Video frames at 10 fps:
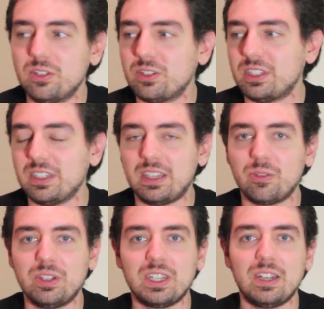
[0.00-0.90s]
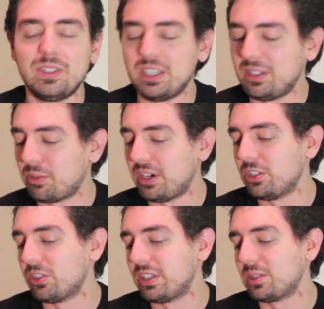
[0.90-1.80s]
You'll, the reason I haven't done a
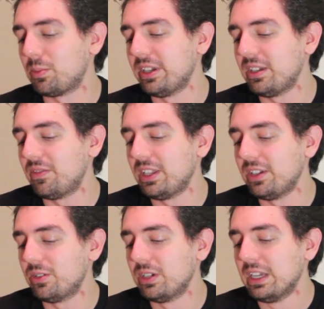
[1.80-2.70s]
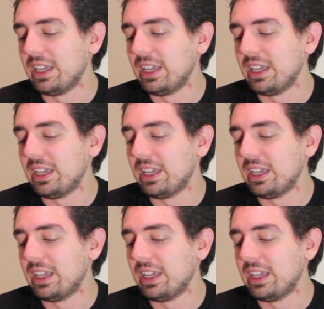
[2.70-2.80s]
project display video